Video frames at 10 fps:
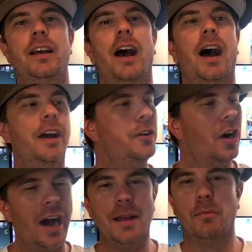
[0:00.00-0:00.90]
Your
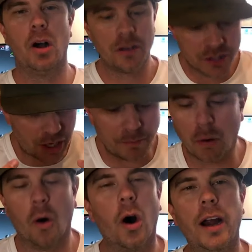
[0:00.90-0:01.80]
eyeballs start
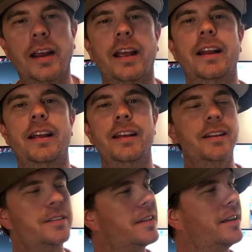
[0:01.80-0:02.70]
pouring. It
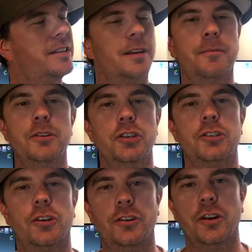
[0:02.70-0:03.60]
is like someone
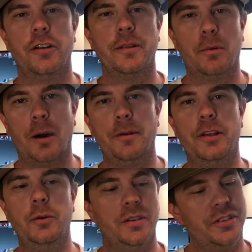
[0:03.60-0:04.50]
just turned on the
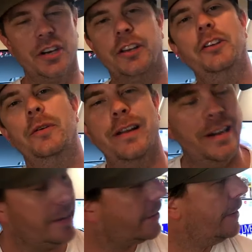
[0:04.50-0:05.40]
barbecue and stuck you in
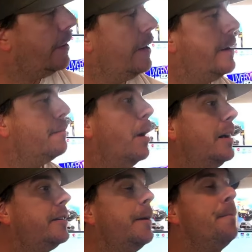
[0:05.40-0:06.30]
it.
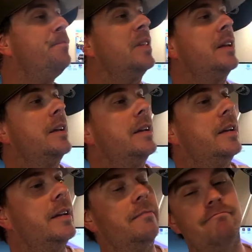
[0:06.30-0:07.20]
But
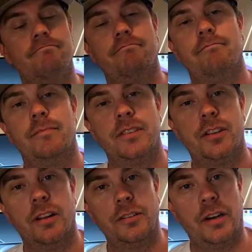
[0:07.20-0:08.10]

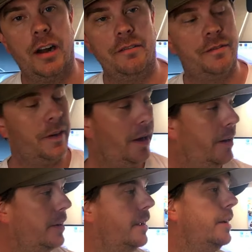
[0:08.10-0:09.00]
still out there having fun.